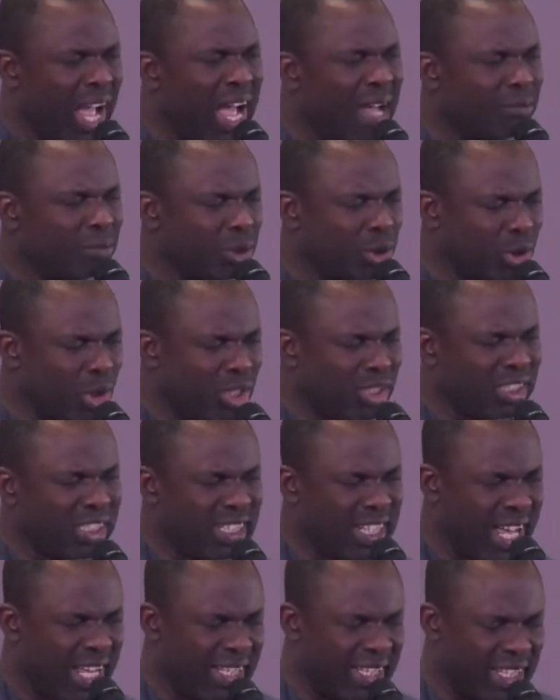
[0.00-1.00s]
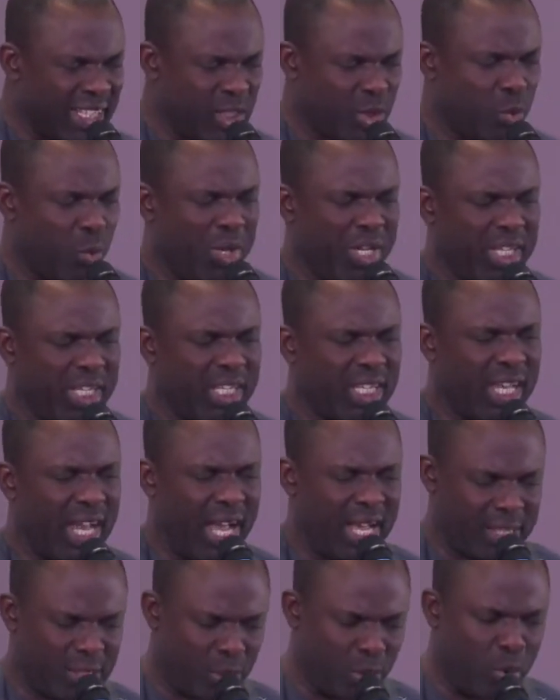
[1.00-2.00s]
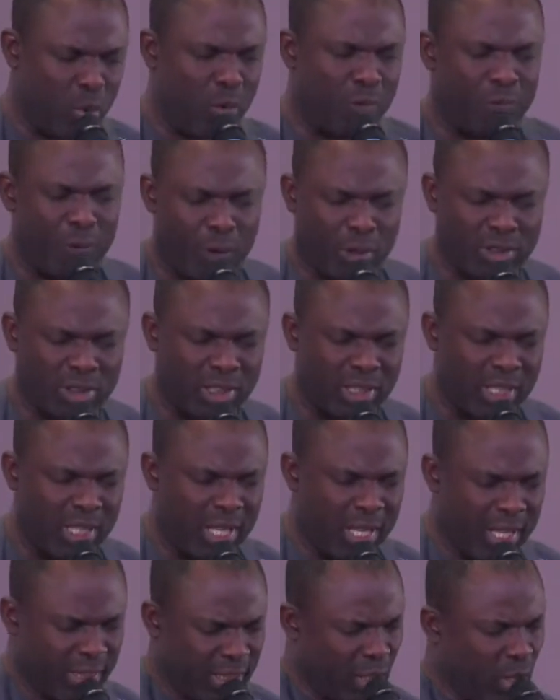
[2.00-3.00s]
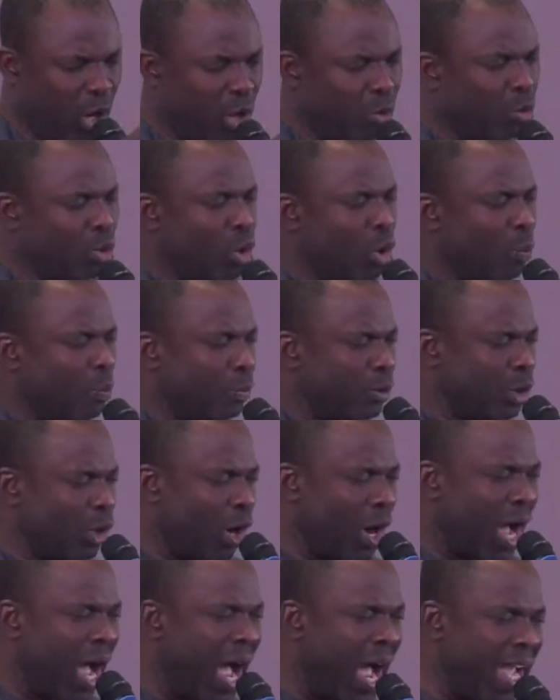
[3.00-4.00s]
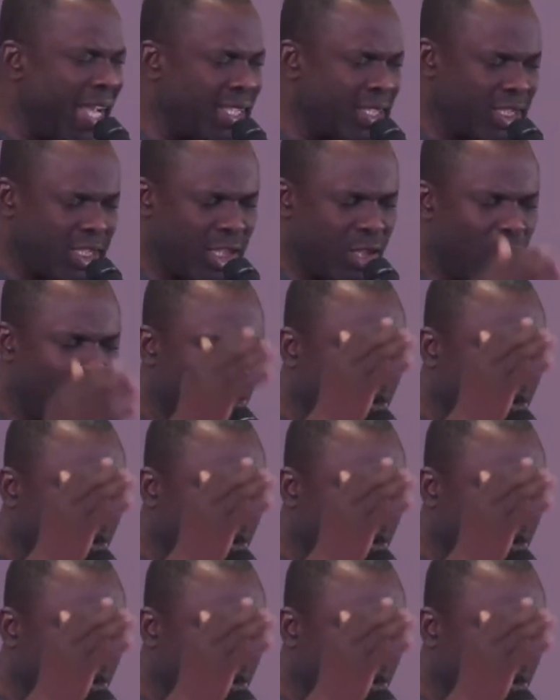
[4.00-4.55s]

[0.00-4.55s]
I'm trusting that this week, as you go forth, the Lord will open your eyes, the